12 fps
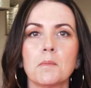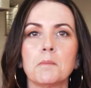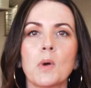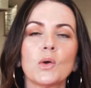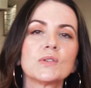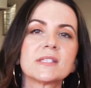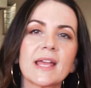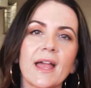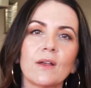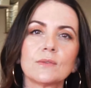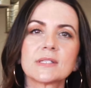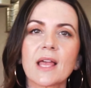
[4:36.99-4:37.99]
Most
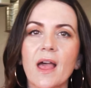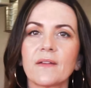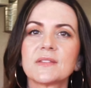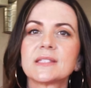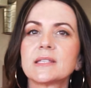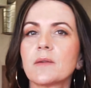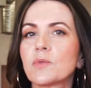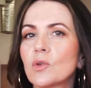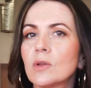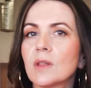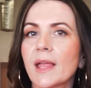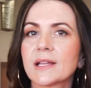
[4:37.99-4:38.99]
towns have
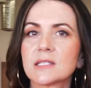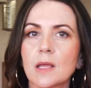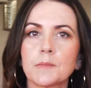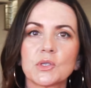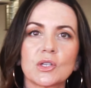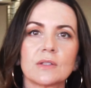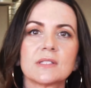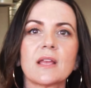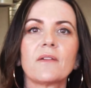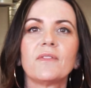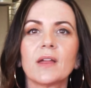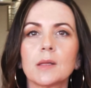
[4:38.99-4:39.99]
several exemptions
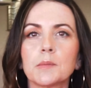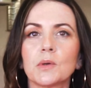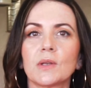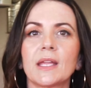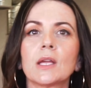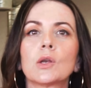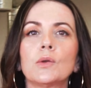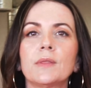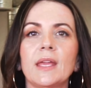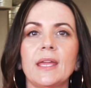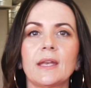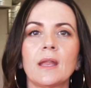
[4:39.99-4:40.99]
available,
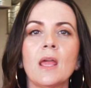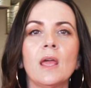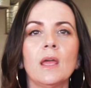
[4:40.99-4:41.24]
including